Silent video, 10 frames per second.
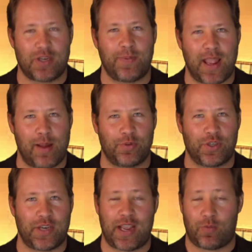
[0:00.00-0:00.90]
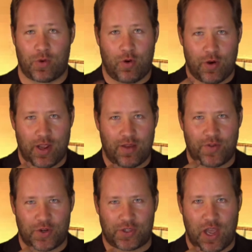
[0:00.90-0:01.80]
to be able to take a recording of
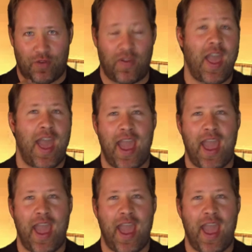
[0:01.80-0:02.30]
yourself